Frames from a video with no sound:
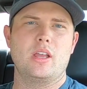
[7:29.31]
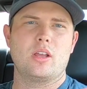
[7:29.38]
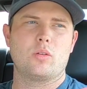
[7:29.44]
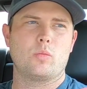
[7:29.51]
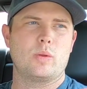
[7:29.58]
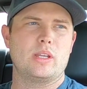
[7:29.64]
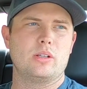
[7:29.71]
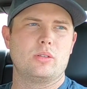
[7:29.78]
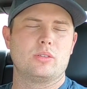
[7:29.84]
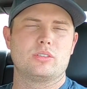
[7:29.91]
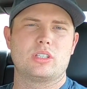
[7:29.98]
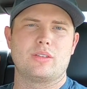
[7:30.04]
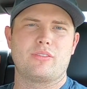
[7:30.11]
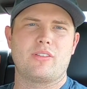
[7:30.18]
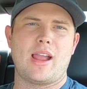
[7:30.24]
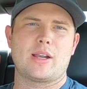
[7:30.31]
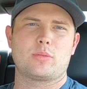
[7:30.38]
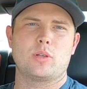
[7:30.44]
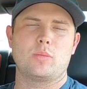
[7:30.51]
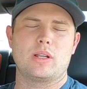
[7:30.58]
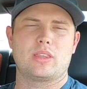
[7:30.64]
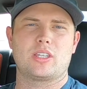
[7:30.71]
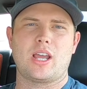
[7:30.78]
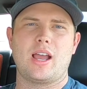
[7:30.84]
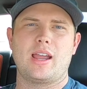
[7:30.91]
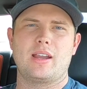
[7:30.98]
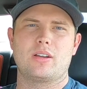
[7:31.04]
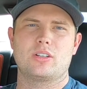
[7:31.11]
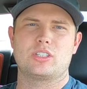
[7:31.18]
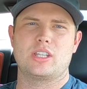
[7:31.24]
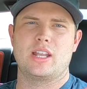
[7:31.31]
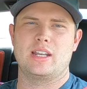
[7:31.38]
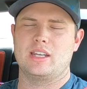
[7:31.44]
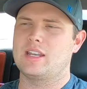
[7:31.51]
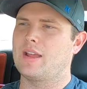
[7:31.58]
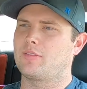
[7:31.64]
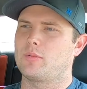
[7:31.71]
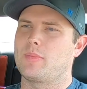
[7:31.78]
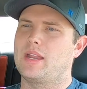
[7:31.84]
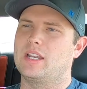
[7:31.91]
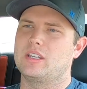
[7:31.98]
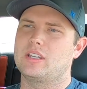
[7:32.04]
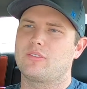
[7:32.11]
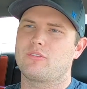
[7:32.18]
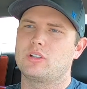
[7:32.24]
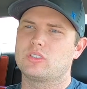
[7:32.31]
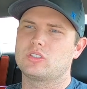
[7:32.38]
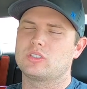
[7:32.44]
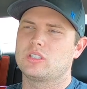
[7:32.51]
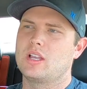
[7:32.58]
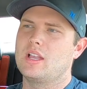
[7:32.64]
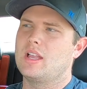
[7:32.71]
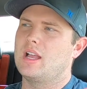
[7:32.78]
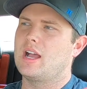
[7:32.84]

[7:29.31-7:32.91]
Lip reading: wheels and factory width tires, and it never made a difference.